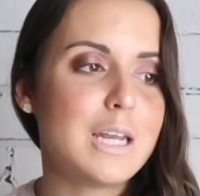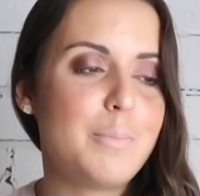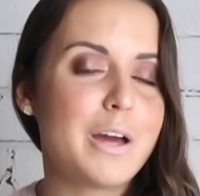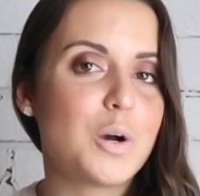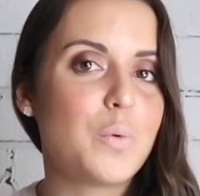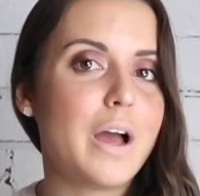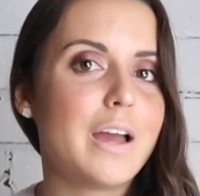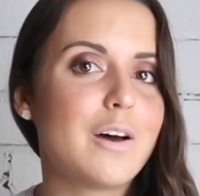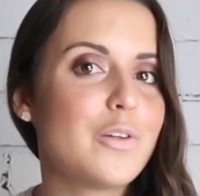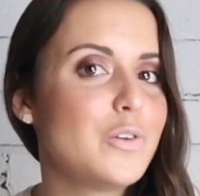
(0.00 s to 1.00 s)
in a better
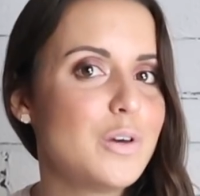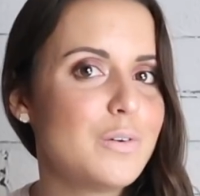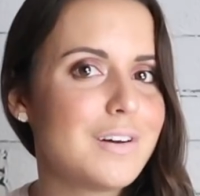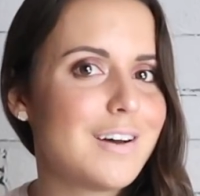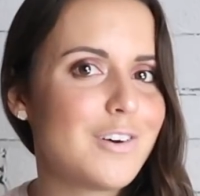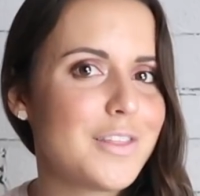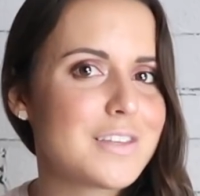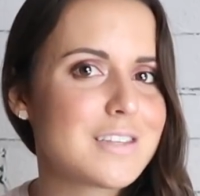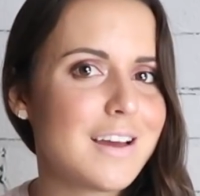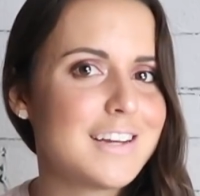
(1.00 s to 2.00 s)
way, although you, of all
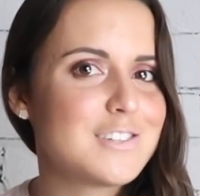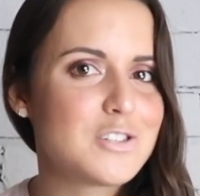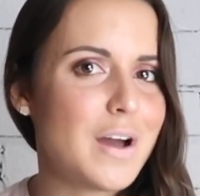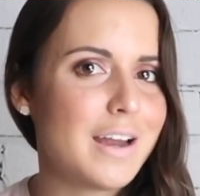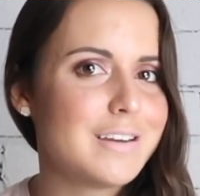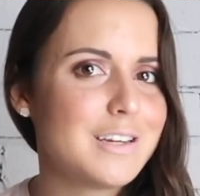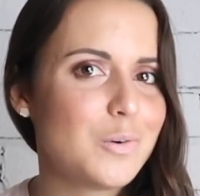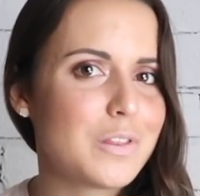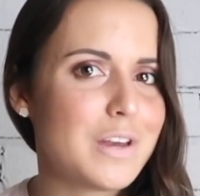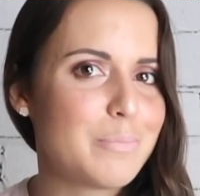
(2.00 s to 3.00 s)
the signs, know how to deal
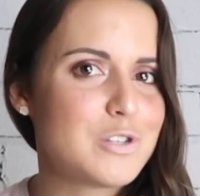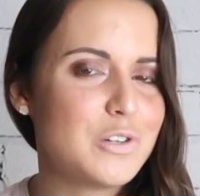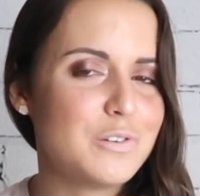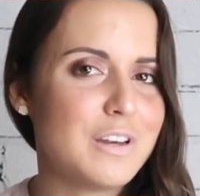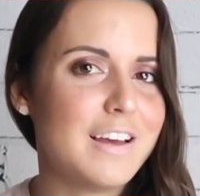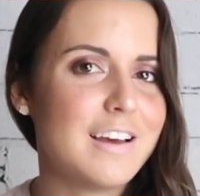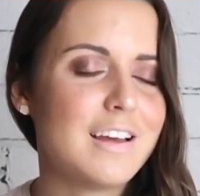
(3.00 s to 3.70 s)
with Neptune.